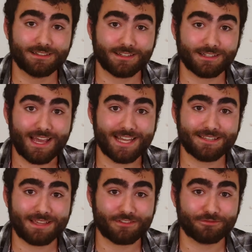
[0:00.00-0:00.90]
And I
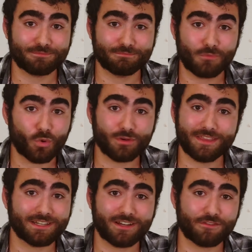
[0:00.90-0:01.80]
have more
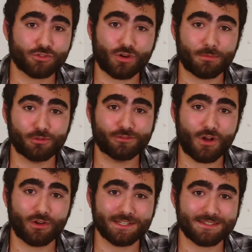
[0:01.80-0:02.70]
than enough trouble
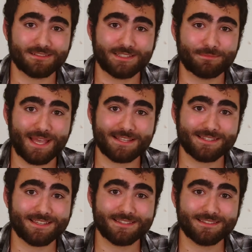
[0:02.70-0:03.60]
falling asleep as
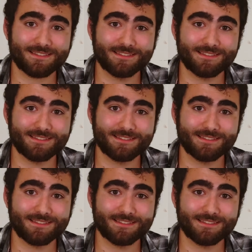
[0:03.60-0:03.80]
is.